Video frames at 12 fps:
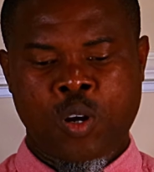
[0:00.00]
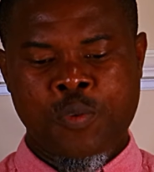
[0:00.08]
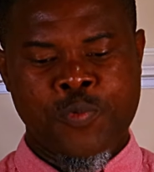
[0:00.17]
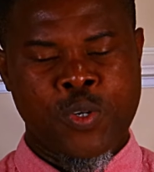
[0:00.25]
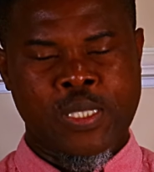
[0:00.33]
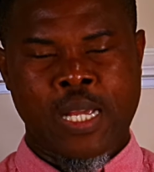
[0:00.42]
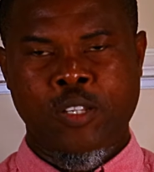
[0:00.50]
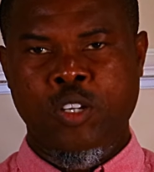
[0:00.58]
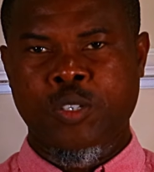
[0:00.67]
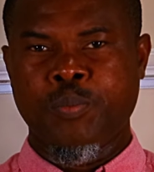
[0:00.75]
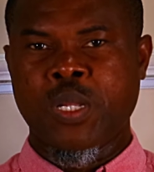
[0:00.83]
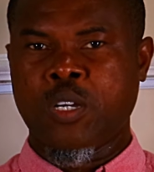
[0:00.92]
comfort, I
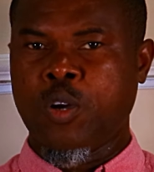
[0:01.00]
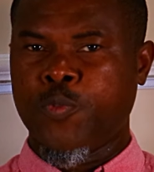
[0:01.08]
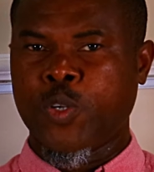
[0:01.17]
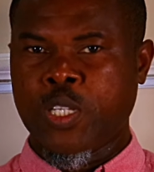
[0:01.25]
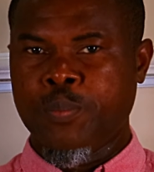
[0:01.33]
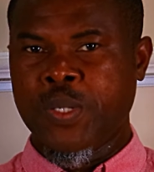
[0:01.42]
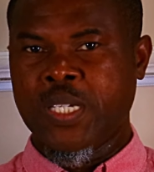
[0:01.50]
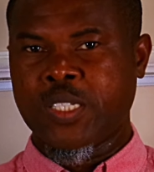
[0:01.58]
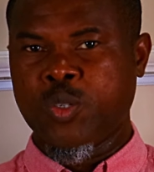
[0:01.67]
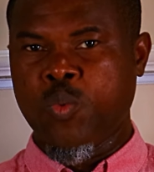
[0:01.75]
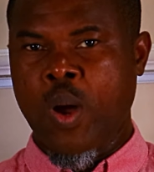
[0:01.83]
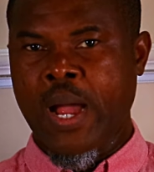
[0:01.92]
don't mean
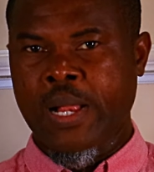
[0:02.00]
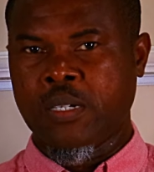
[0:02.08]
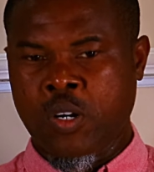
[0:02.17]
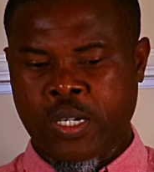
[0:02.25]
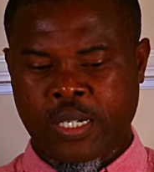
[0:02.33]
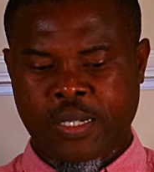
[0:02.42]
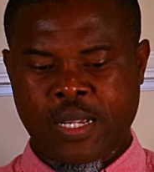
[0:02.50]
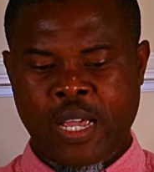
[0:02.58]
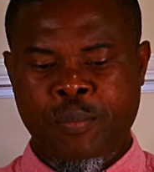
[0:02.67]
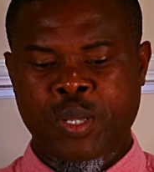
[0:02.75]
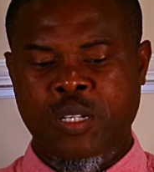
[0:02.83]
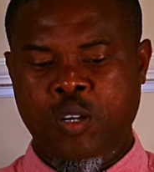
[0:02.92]
comfortability while running. I mean